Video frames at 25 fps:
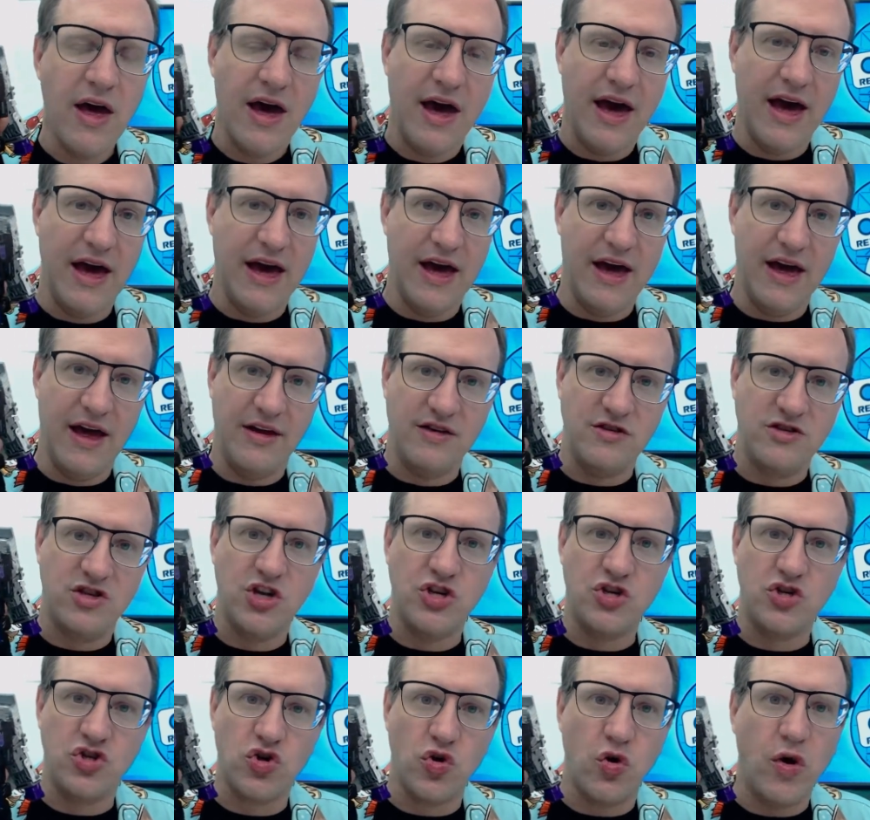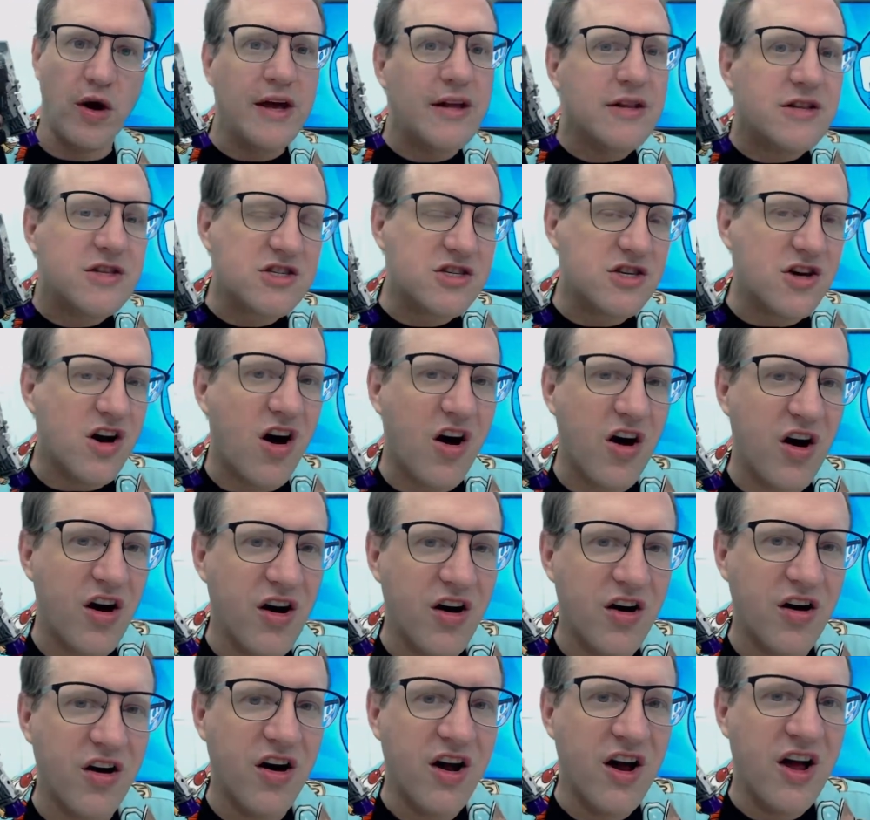And the joints
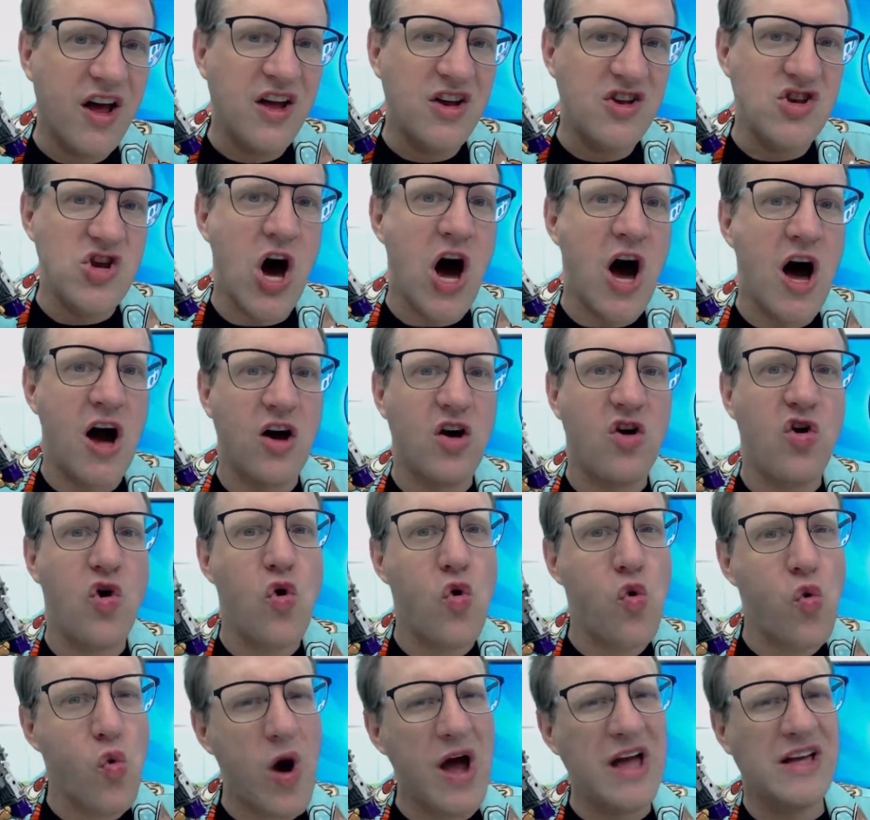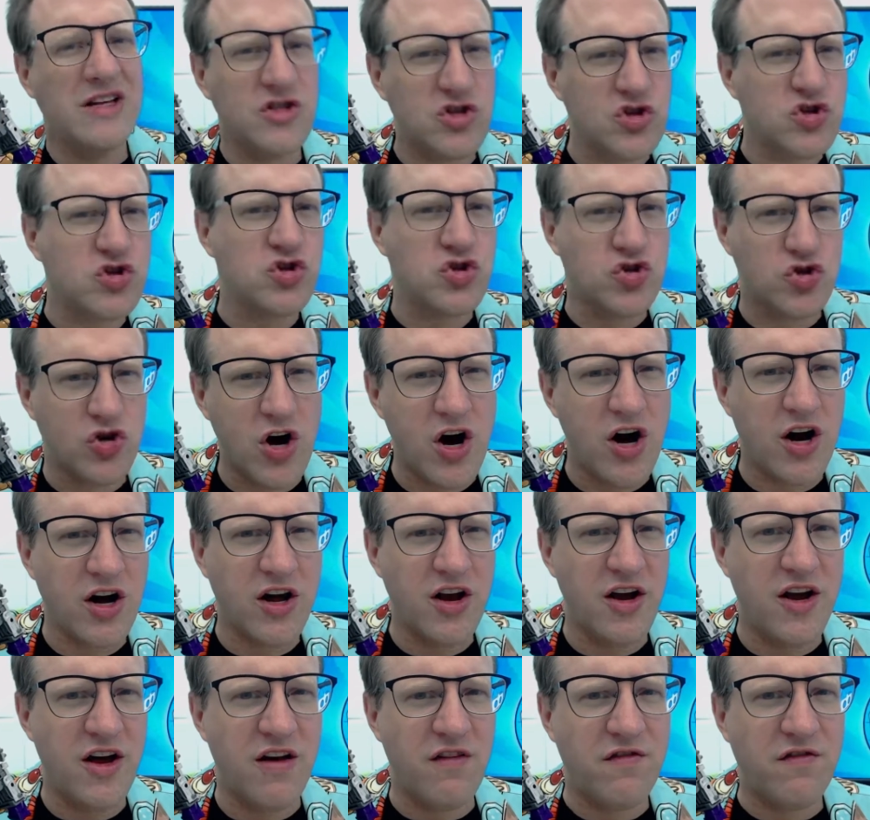are not quite strong
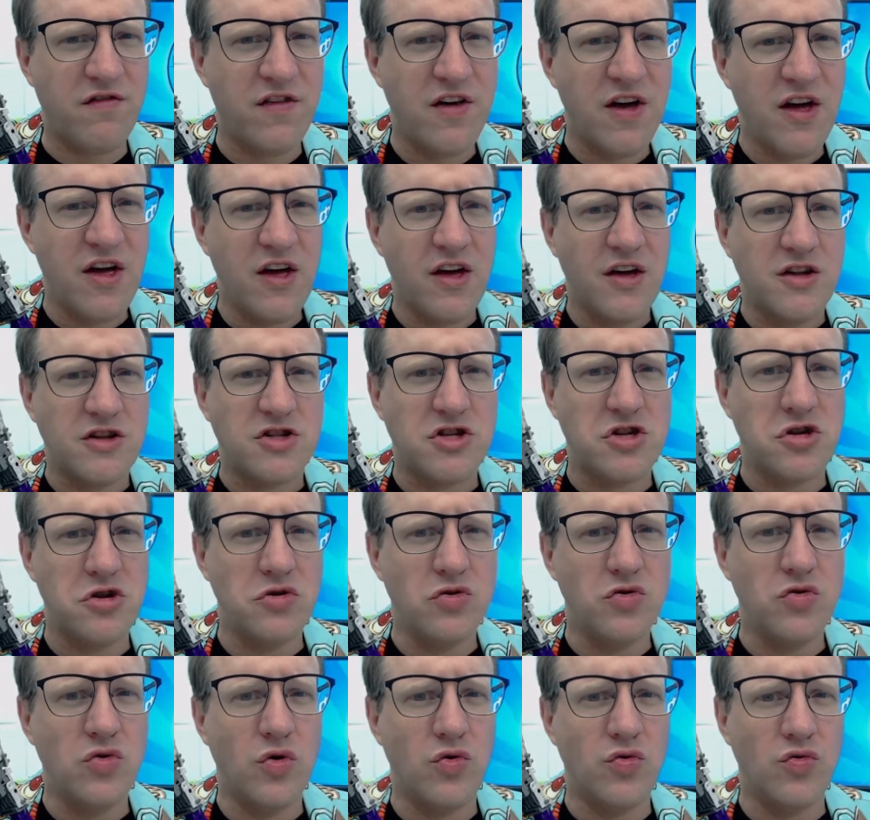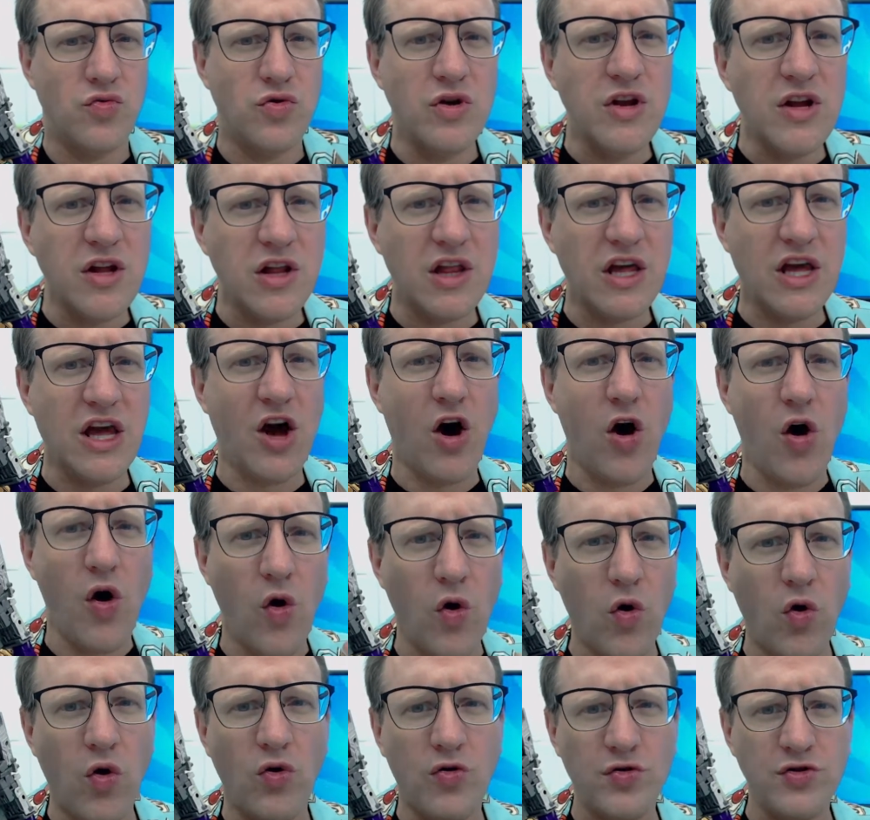enough to really
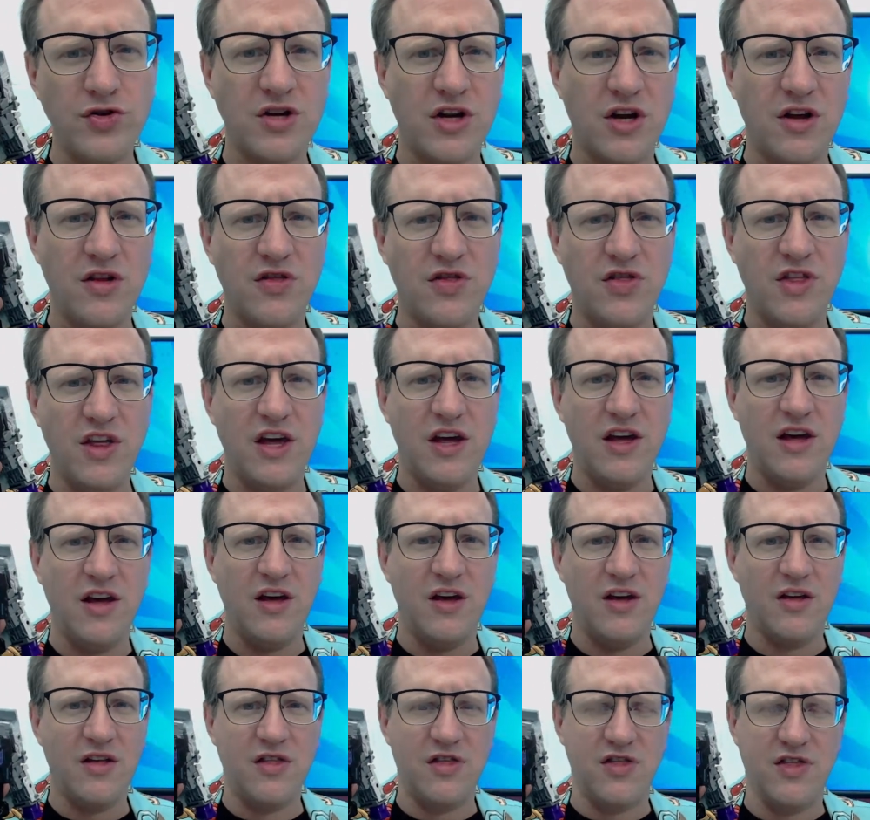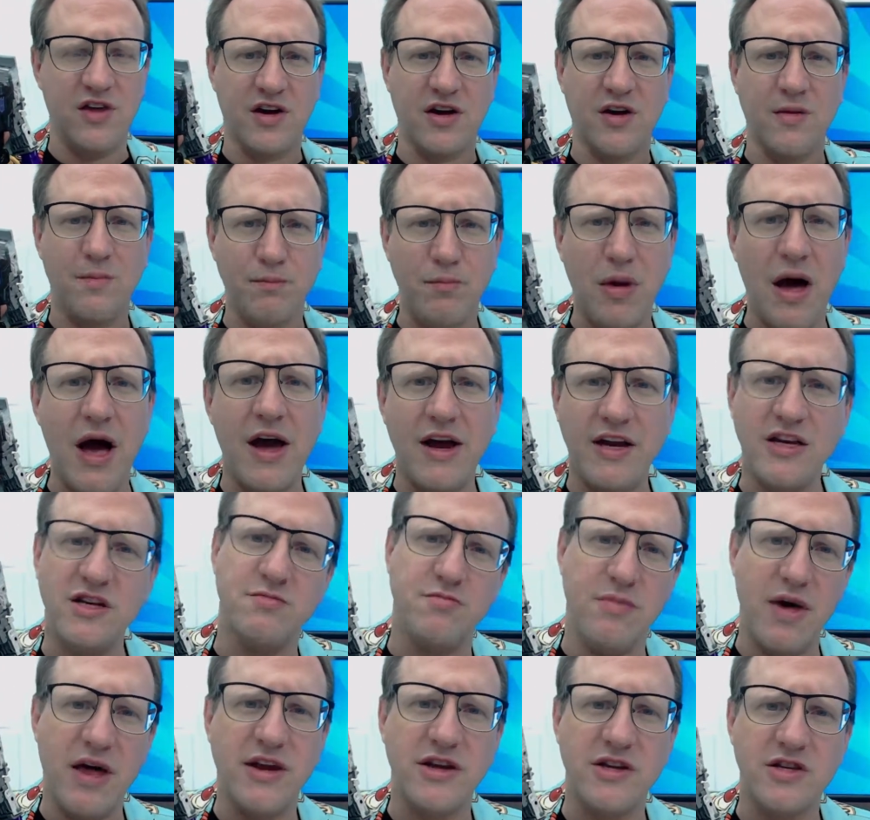hold the the combined
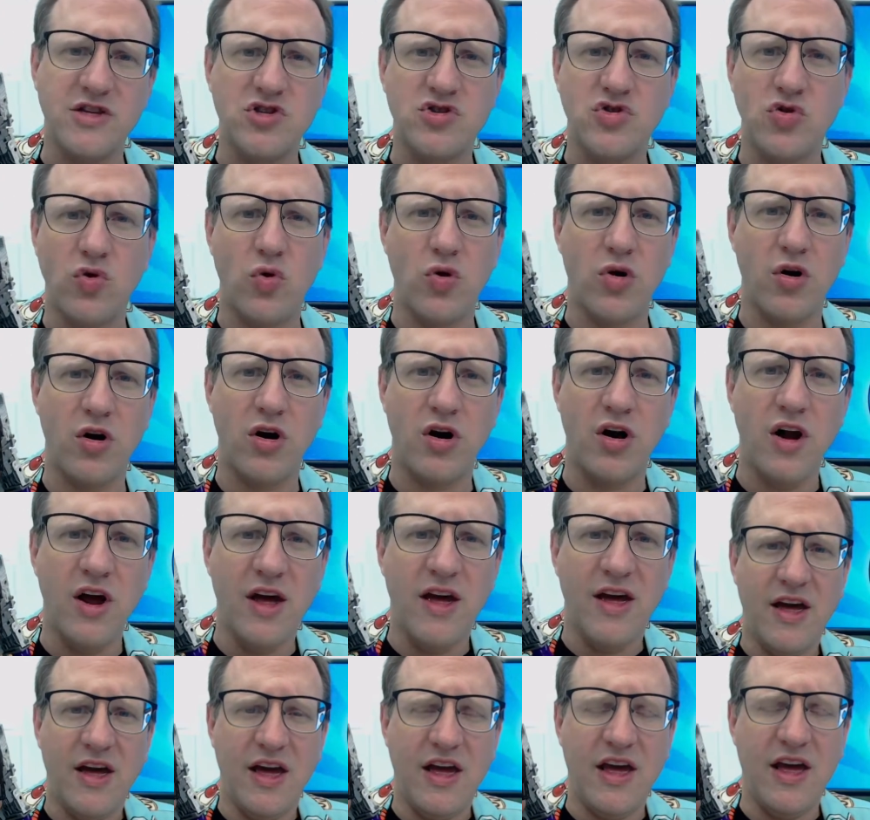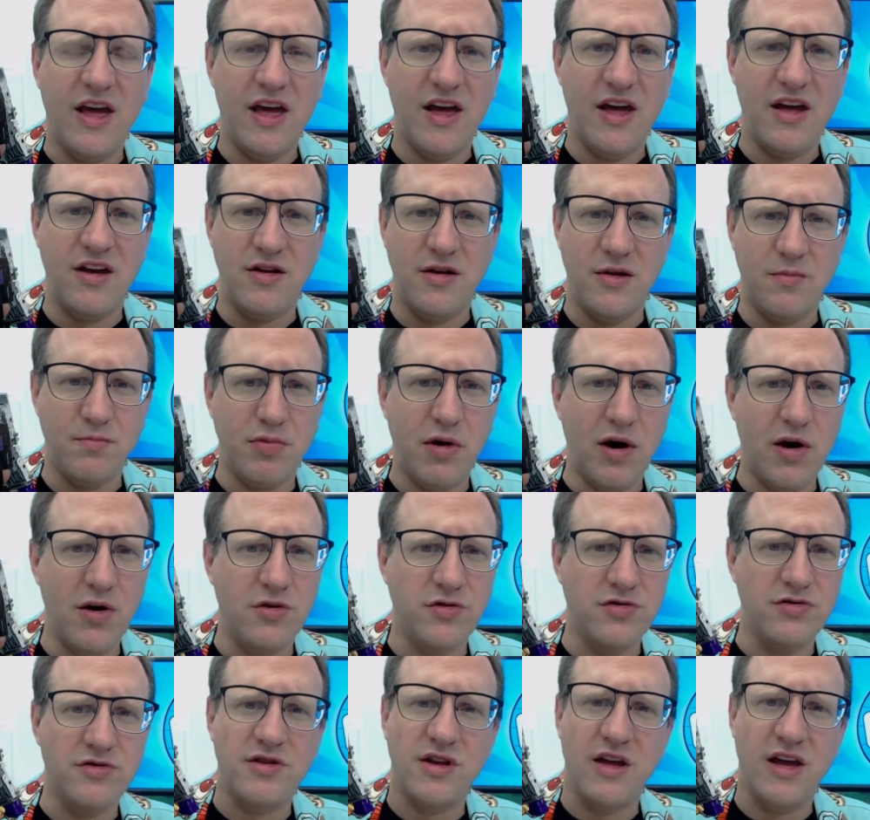Menasor in
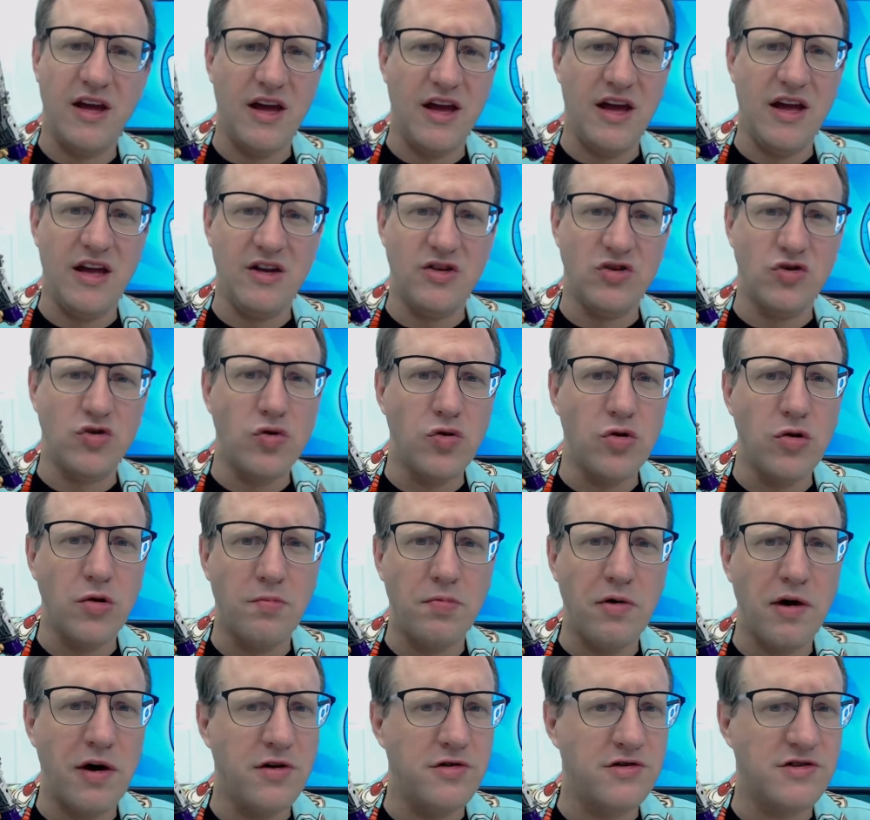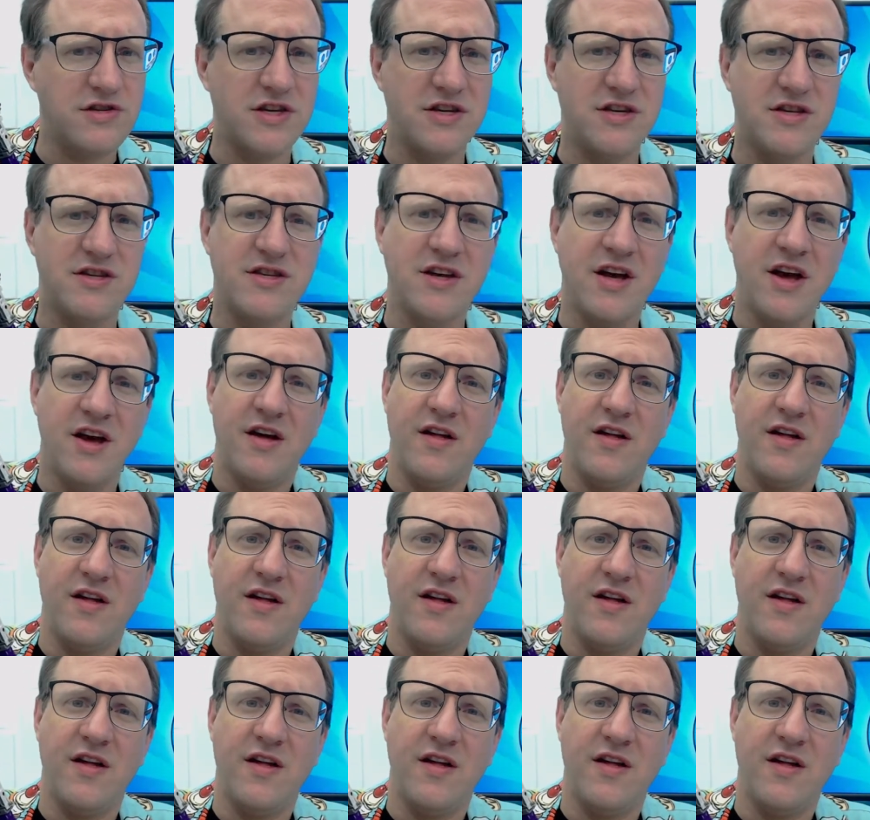pose in cool poses.